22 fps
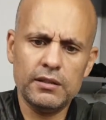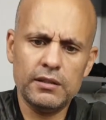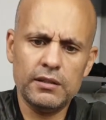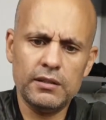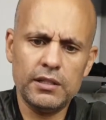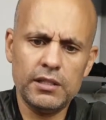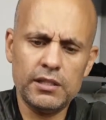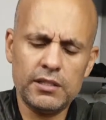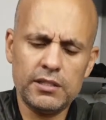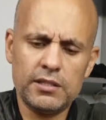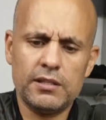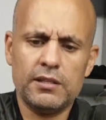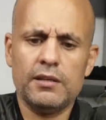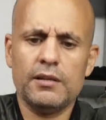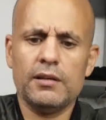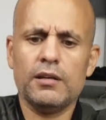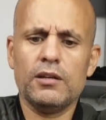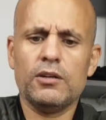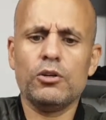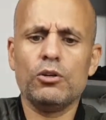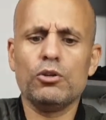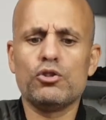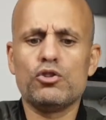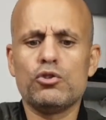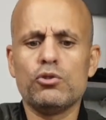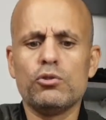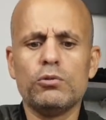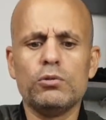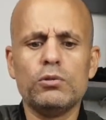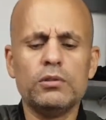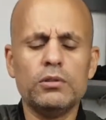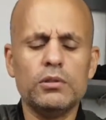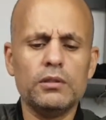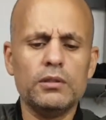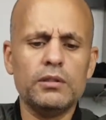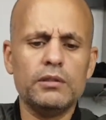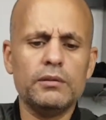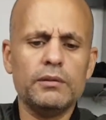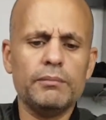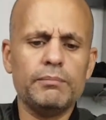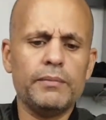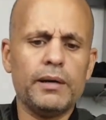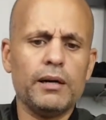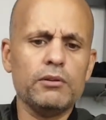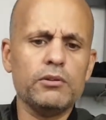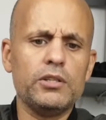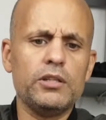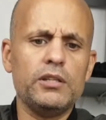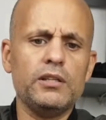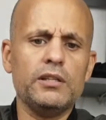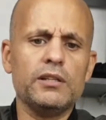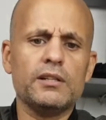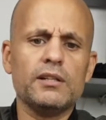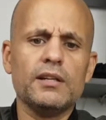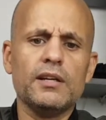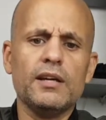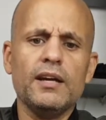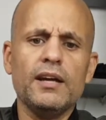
this cold shoe mount here.